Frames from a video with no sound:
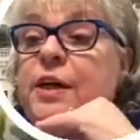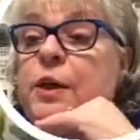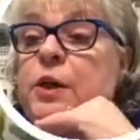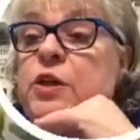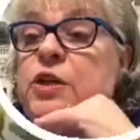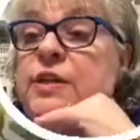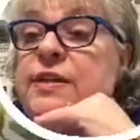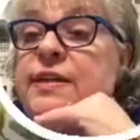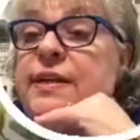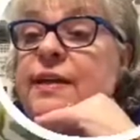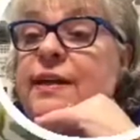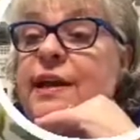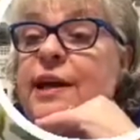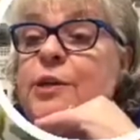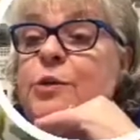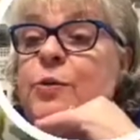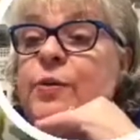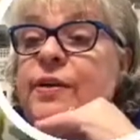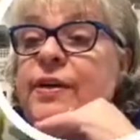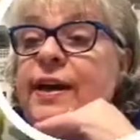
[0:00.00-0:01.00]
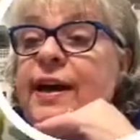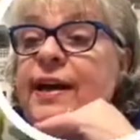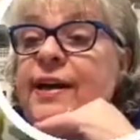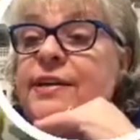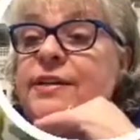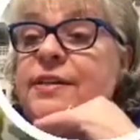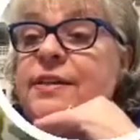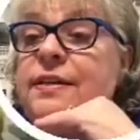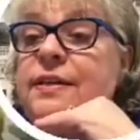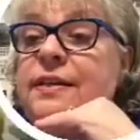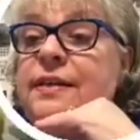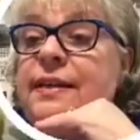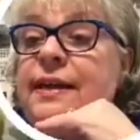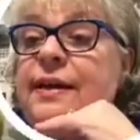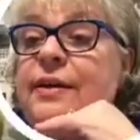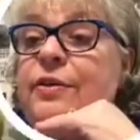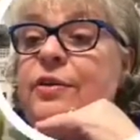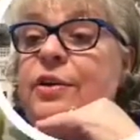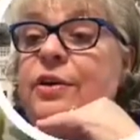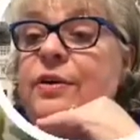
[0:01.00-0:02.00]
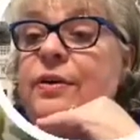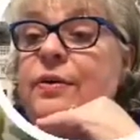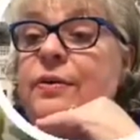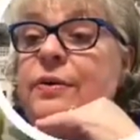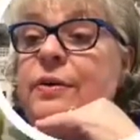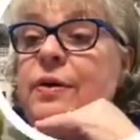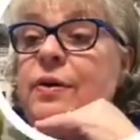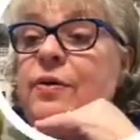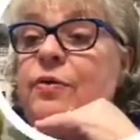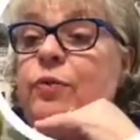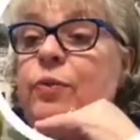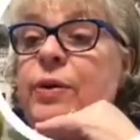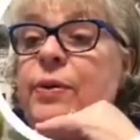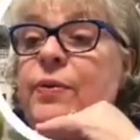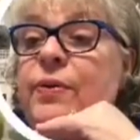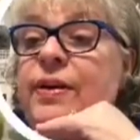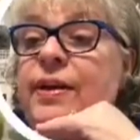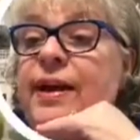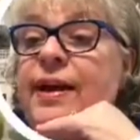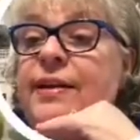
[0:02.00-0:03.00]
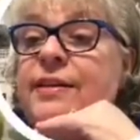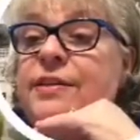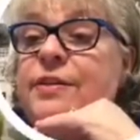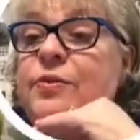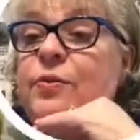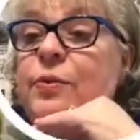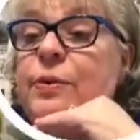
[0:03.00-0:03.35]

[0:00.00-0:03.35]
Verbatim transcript: She said, in case we're in an accident. Now, you don't know if we were in an accident.